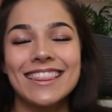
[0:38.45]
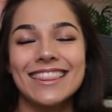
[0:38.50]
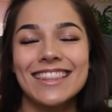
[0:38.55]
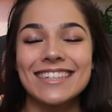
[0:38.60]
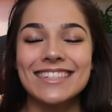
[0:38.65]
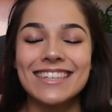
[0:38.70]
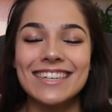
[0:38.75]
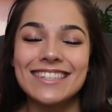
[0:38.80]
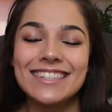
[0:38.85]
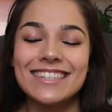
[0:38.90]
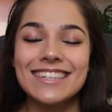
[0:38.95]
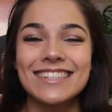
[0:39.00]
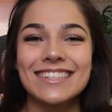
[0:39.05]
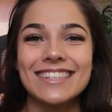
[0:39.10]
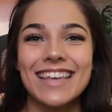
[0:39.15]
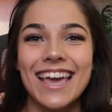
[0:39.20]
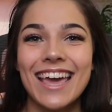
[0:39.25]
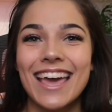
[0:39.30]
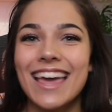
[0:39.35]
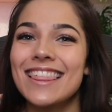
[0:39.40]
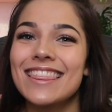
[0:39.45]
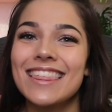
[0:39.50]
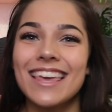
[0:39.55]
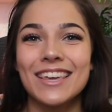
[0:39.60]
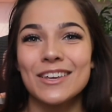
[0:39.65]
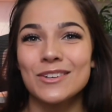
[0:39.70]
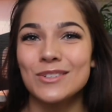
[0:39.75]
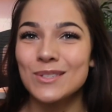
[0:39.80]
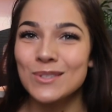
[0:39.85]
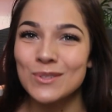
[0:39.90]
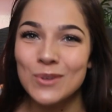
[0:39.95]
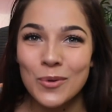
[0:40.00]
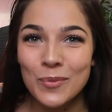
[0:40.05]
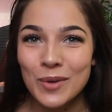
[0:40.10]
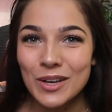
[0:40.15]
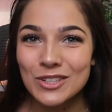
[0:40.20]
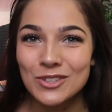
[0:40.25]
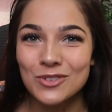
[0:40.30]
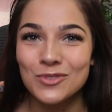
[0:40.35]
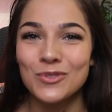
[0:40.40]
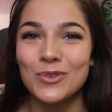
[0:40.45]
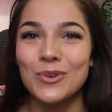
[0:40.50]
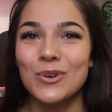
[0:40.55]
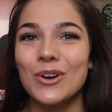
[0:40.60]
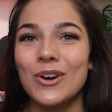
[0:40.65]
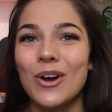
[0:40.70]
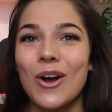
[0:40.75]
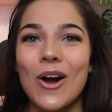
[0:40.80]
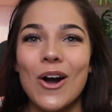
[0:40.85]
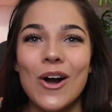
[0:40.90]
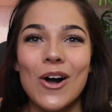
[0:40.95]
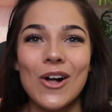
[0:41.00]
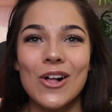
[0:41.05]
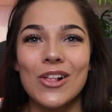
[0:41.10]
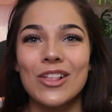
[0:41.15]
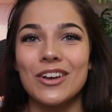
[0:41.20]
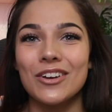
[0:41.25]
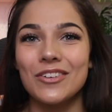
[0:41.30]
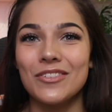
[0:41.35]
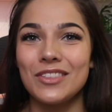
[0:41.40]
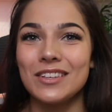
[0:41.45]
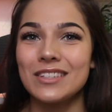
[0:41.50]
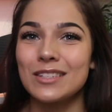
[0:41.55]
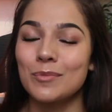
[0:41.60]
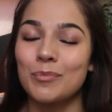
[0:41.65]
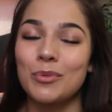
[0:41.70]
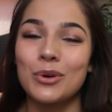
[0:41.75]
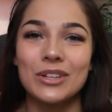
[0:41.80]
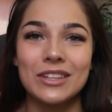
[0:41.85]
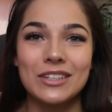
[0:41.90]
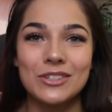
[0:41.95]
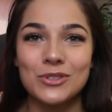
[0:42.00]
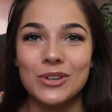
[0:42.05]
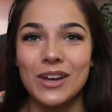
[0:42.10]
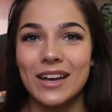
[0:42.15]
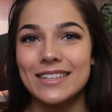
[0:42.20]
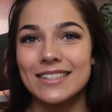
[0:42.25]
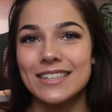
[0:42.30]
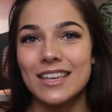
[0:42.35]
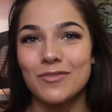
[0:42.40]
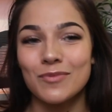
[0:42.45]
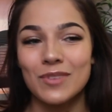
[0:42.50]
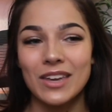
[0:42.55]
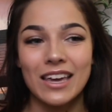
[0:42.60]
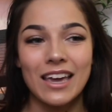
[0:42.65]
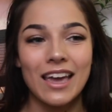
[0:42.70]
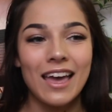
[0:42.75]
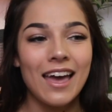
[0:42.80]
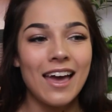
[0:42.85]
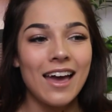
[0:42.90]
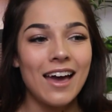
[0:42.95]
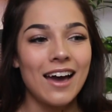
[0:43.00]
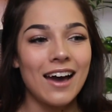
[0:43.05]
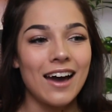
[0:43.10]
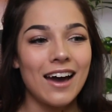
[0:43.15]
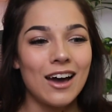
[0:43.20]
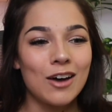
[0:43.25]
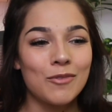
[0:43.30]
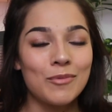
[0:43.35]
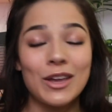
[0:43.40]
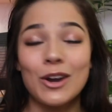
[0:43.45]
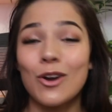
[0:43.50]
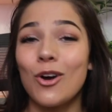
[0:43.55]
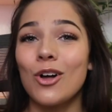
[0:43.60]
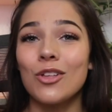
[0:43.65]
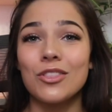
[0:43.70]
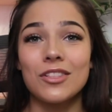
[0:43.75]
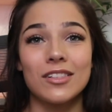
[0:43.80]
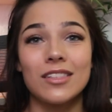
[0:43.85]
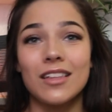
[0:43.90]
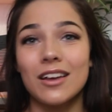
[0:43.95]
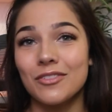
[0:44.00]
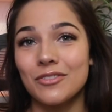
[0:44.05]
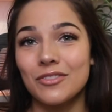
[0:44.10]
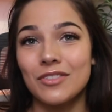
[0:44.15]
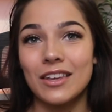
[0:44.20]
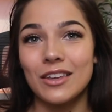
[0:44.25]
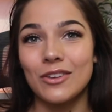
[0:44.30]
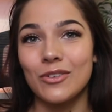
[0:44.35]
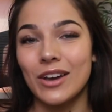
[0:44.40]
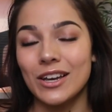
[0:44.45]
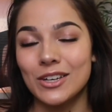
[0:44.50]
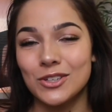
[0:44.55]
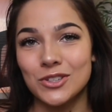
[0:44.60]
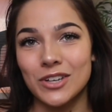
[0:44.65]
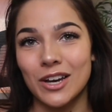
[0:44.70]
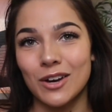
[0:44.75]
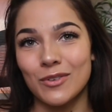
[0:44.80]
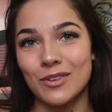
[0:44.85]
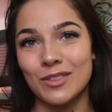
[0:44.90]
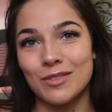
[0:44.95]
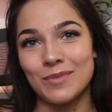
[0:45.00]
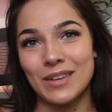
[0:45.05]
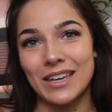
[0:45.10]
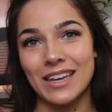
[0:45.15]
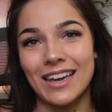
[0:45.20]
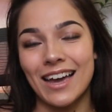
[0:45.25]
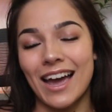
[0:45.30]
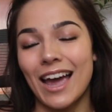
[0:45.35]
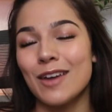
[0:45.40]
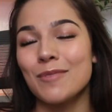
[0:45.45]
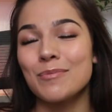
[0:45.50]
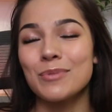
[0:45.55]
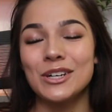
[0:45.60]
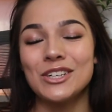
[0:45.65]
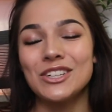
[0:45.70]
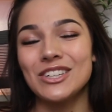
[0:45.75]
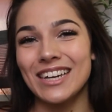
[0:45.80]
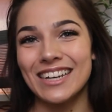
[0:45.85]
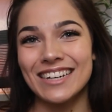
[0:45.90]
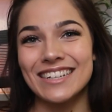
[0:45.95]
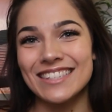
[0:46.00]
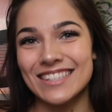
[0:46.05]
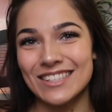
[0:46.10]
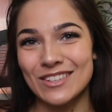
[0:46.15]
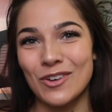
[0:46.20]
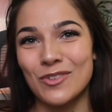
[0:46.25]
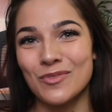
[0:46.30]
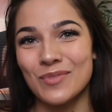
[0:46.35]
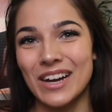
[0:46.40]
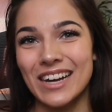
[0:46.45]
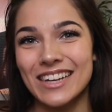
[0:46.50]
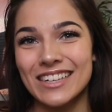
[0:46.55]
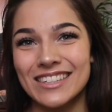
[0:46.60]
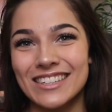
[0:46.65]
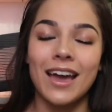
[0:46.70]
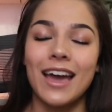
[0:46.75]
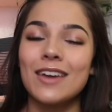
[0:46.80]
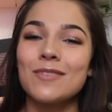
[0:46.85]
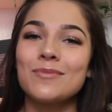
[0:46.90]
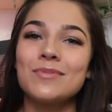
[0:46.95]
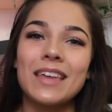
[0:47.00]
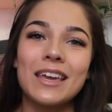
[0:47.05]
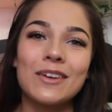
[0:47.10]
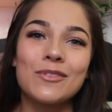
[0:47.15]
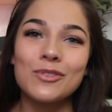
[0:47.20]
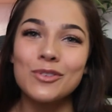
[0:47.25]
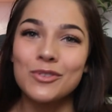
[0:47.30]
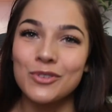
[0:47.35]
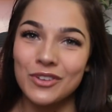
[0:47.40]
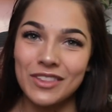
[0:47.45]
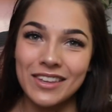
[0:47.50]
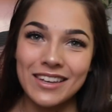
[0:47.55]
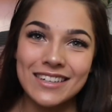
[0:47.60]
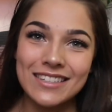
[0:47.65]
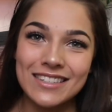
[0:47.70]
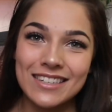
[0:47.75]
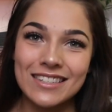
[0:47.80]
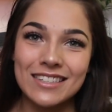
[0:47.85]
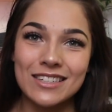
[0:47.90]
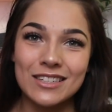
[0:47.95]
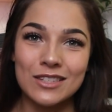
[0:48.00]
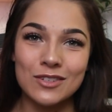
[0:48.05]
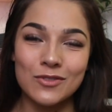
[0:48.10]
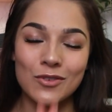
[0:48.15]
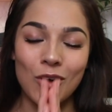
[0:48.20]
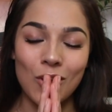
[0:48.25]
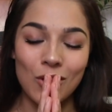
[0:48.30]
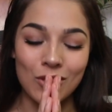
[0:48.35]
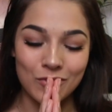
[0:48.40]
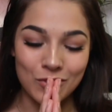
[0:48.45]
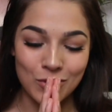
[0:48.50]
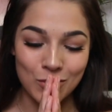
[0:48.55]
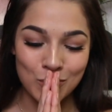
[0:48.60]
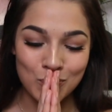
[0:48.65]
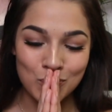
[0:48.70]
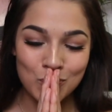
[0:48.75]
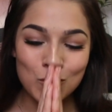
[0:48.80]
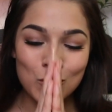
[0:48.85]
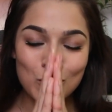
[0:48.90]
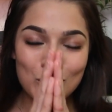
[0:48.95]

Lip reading: This is to say thank you so much for all of the support that you guys give me and all the love that you guys share with me. I appreciate it so much. I am thankful for the existence of all of you.